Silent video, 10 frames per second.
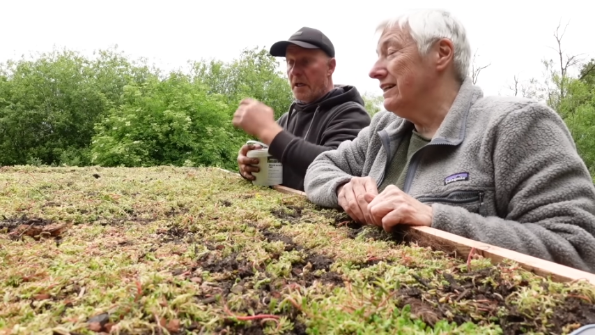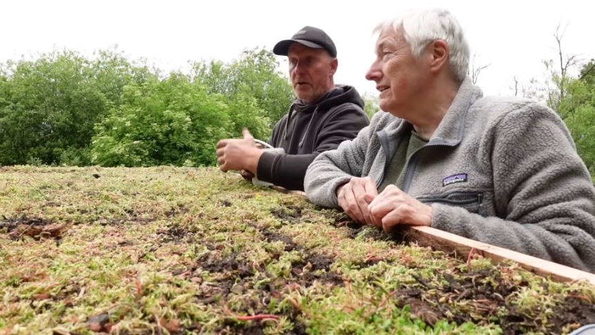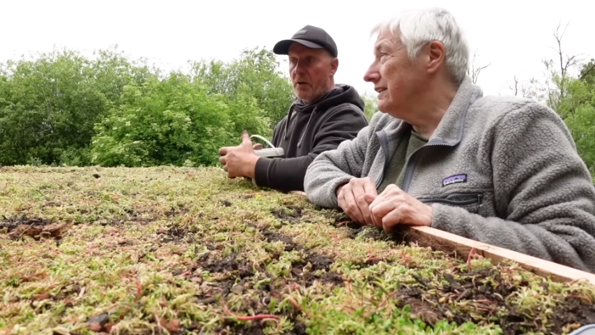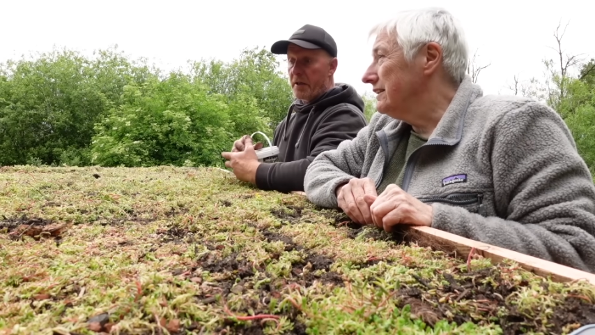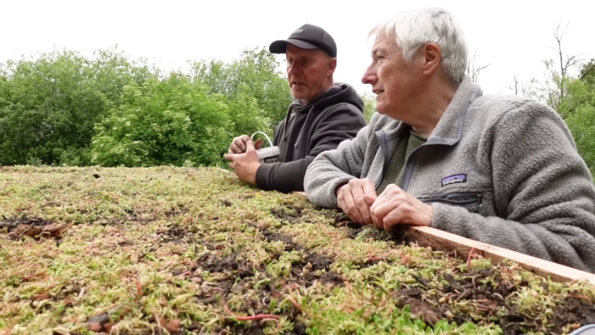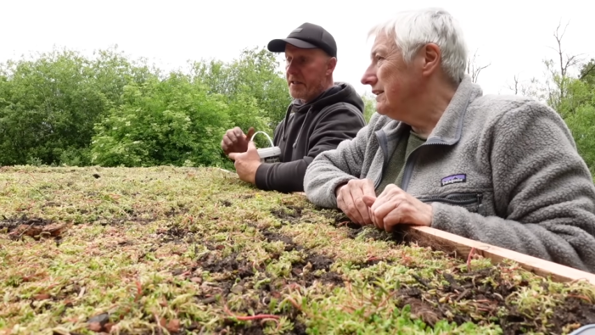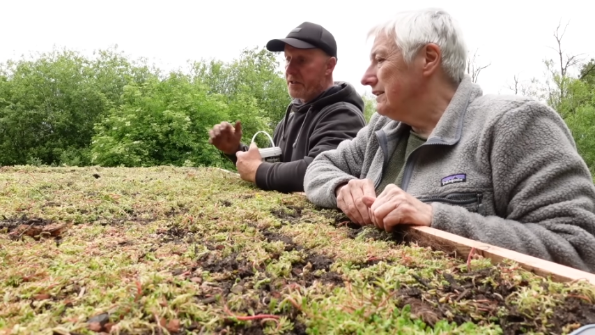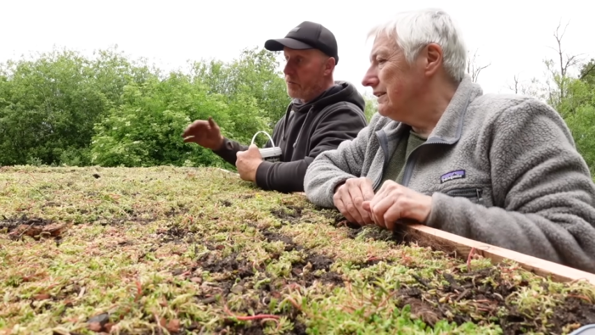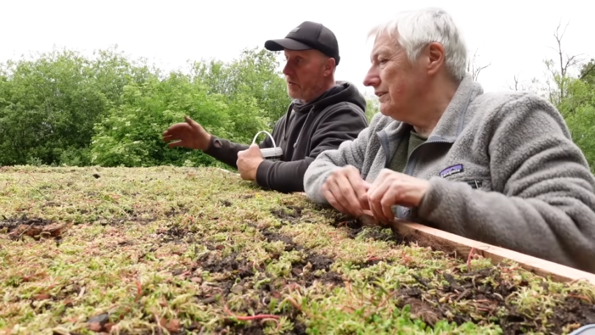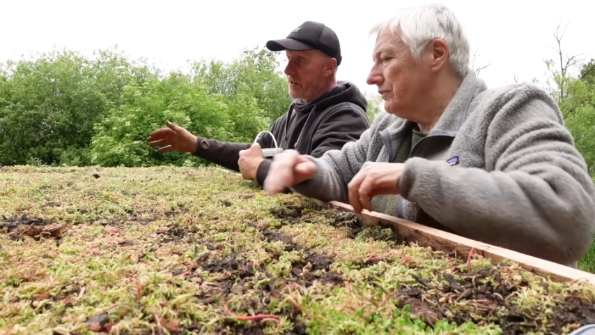Speaker 1: And all it
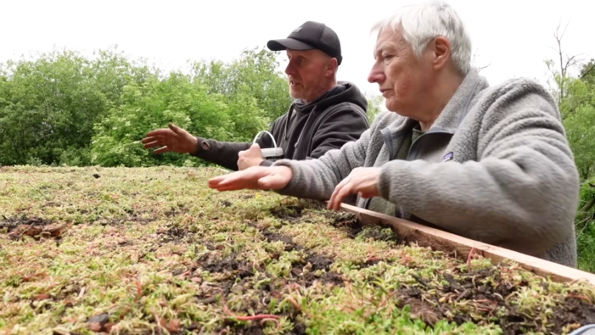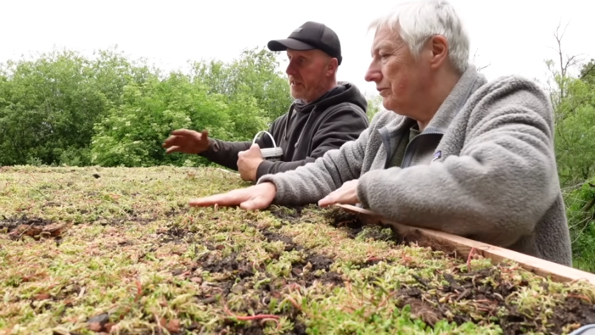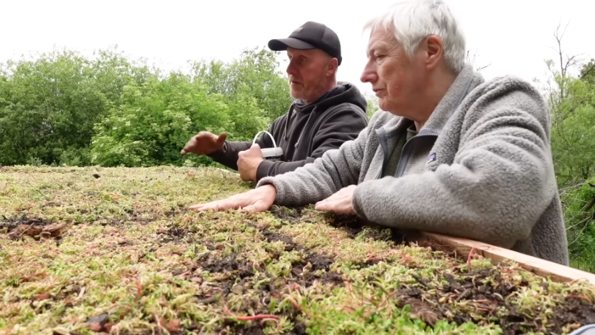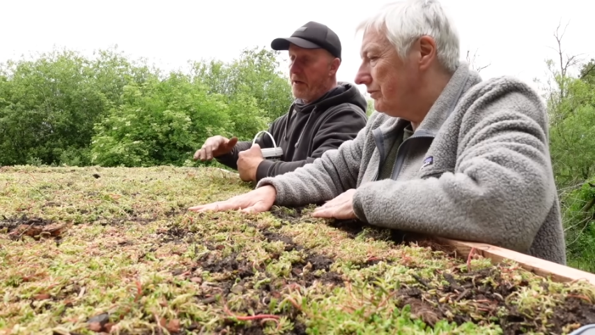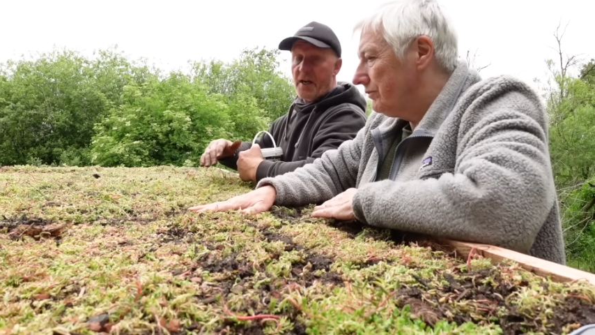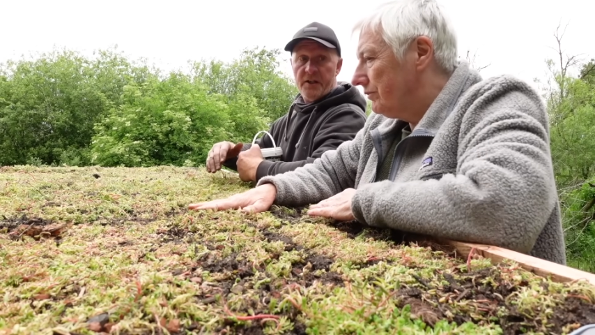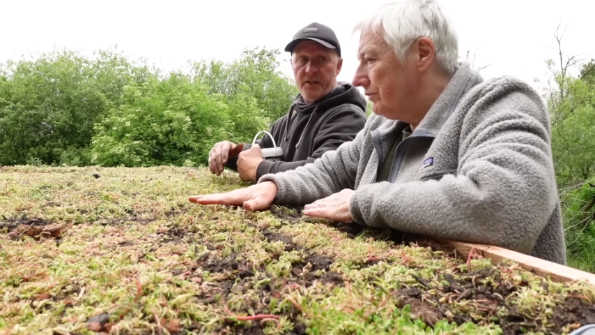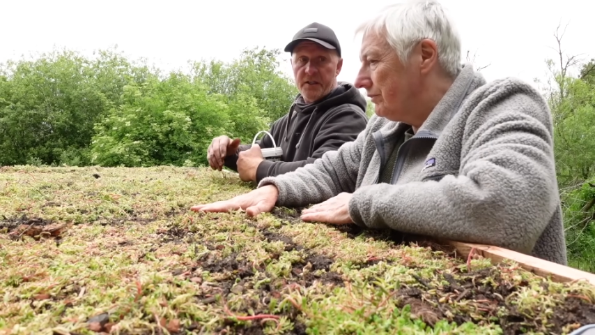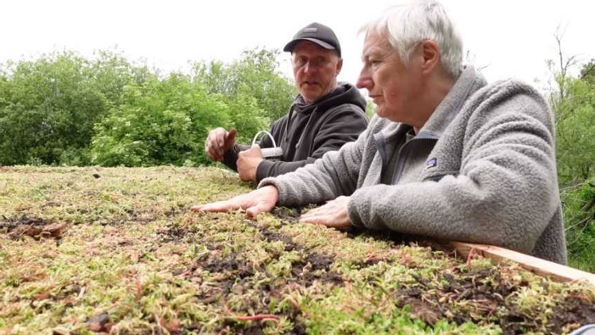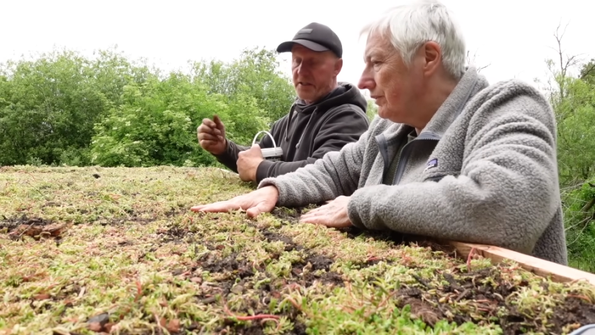is, we'll just have to keep an eye on
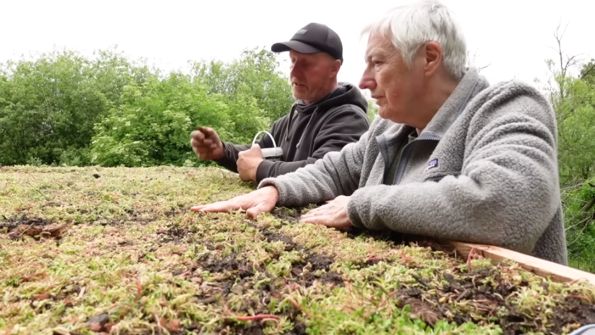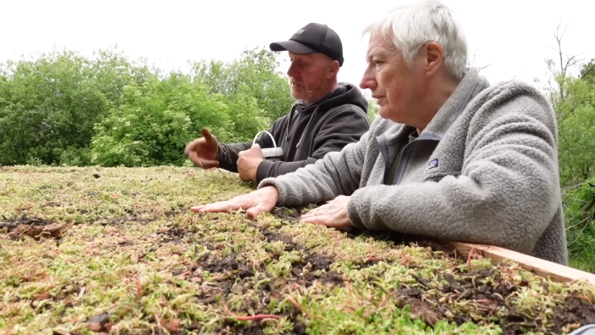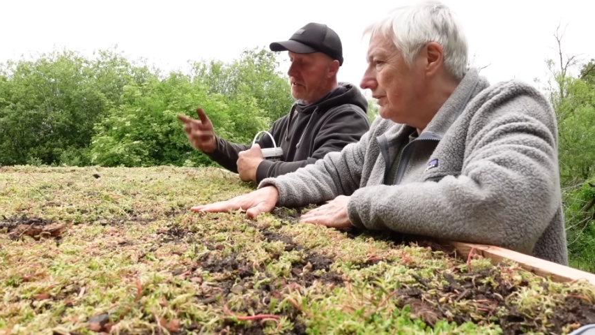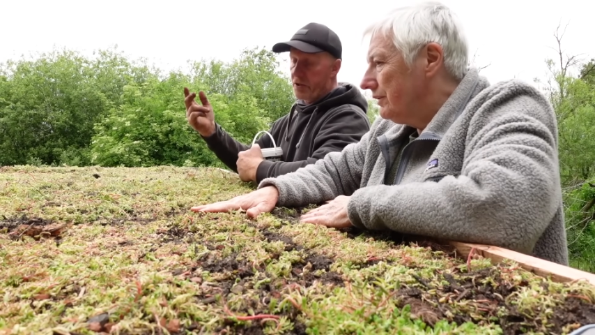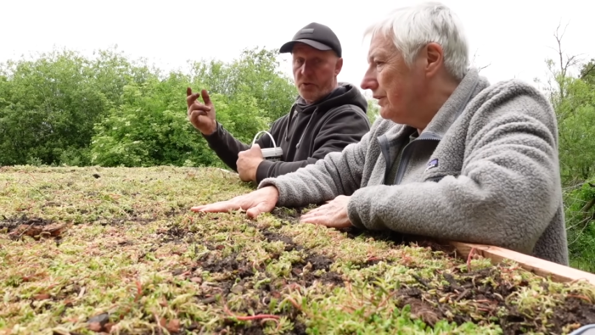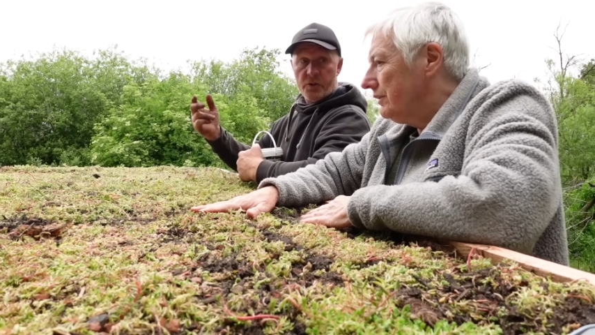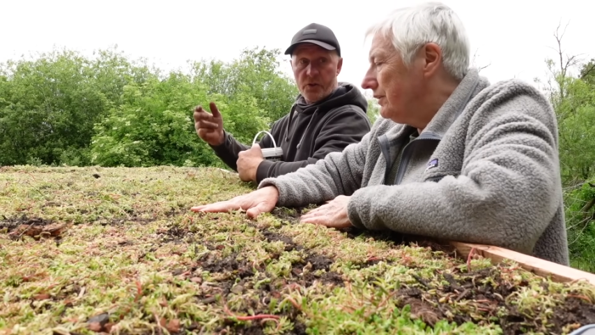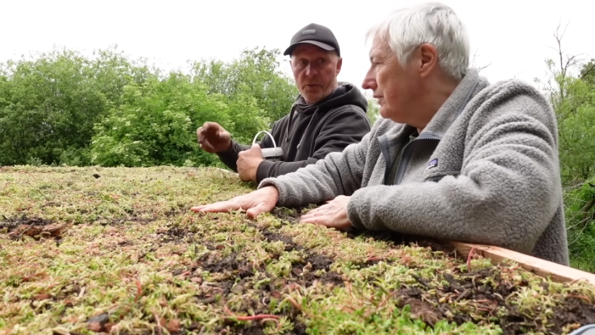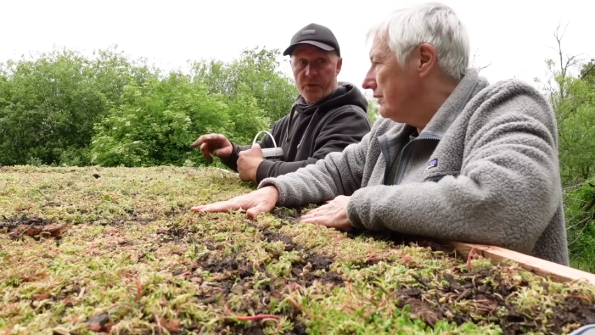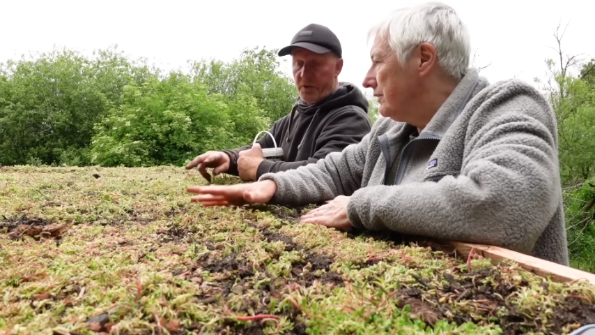it. And as you see the shoots
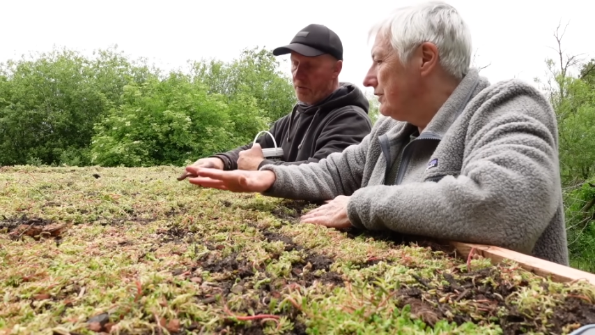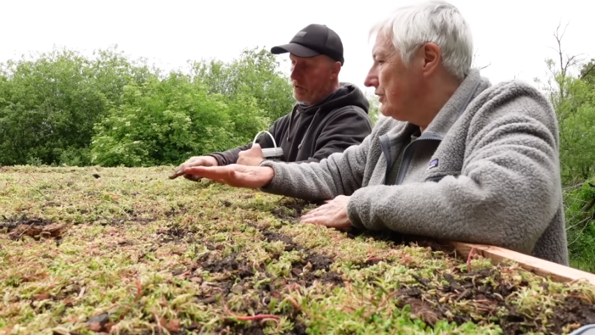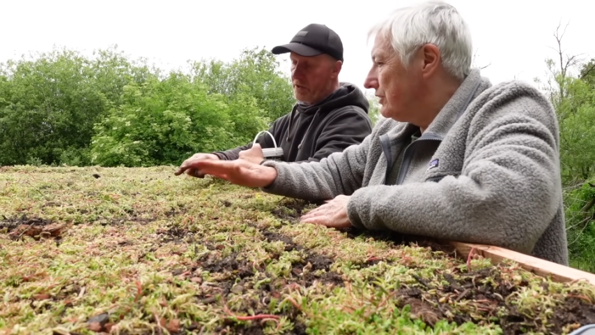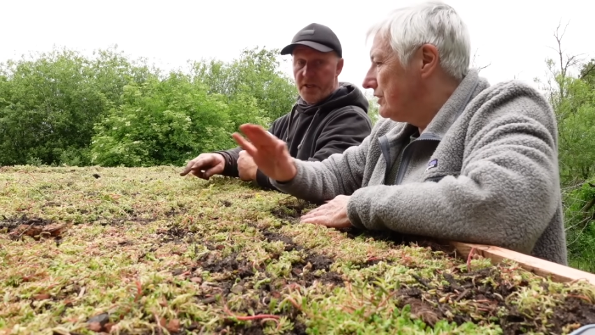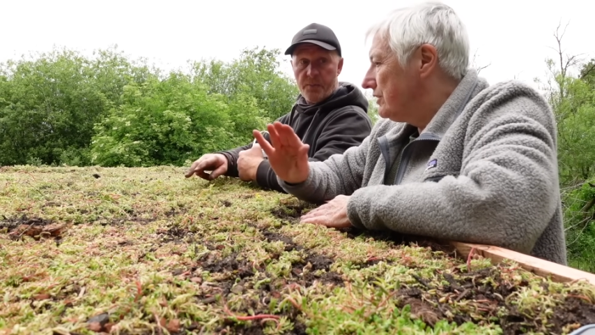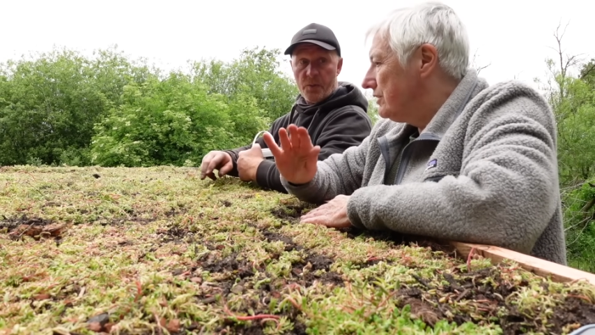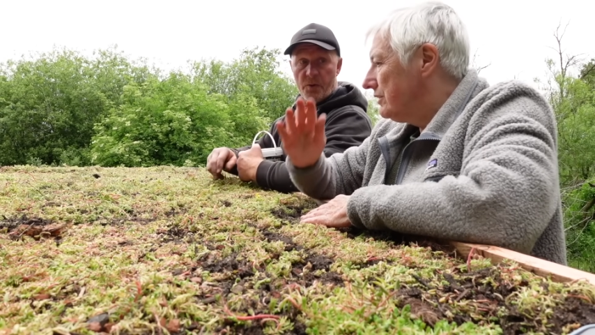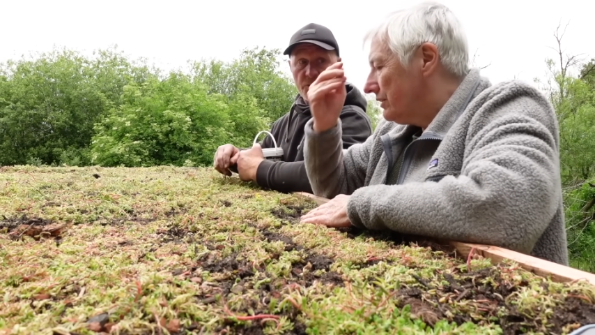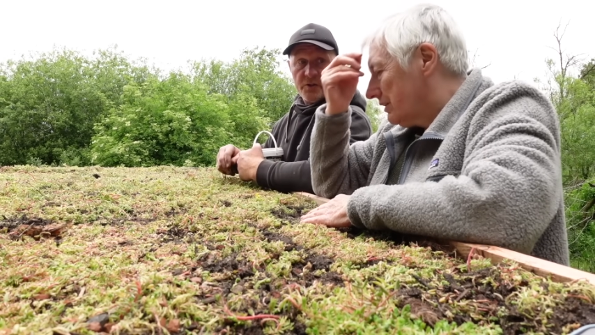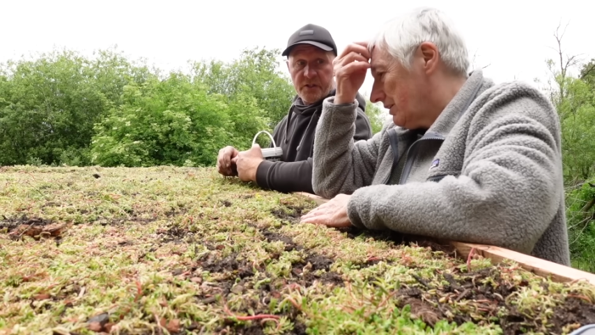coming through, we'll just nip them off
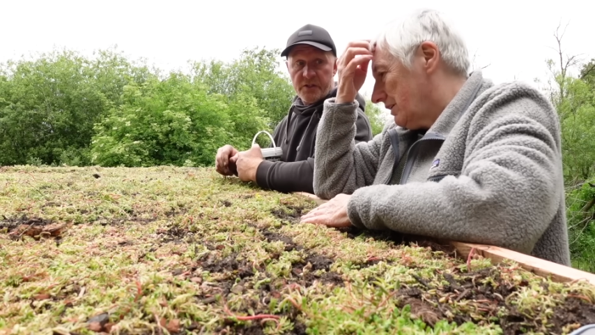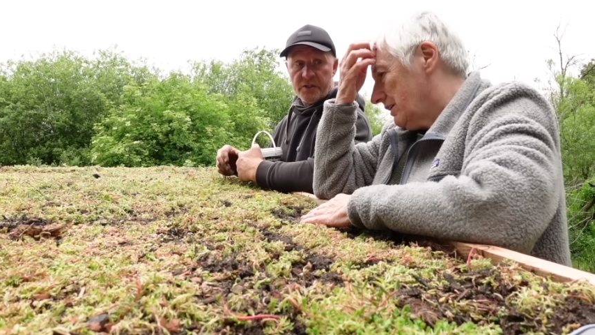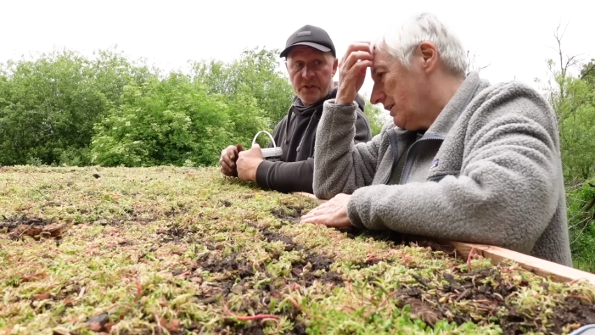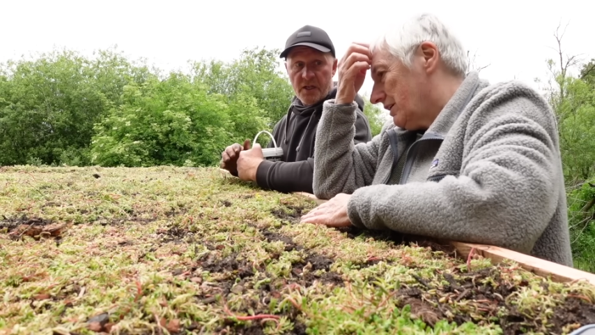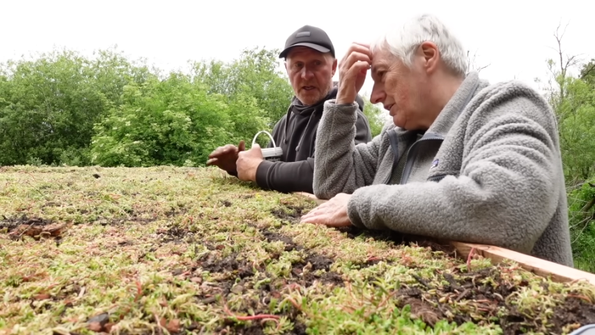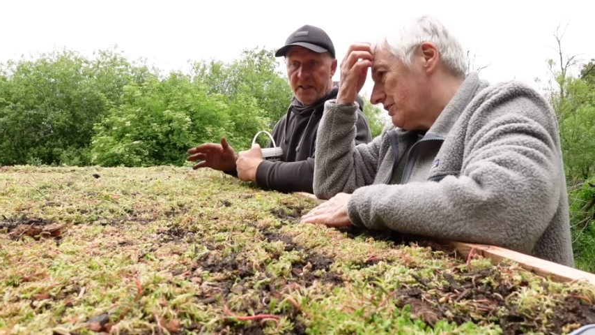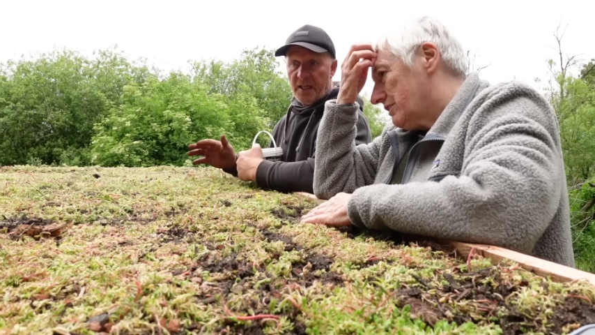with the scissors, and